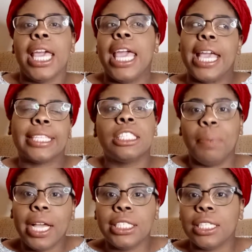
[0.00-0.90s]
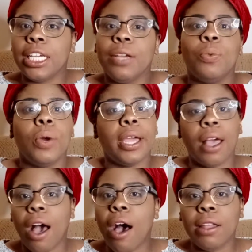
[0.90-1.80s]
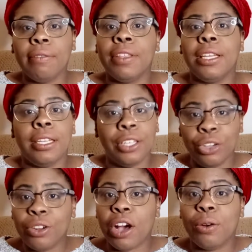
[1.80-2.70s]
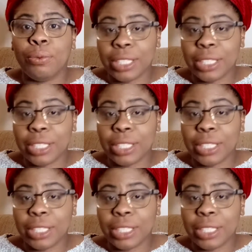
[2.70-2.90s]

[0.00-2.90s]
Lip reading: especially when all of the,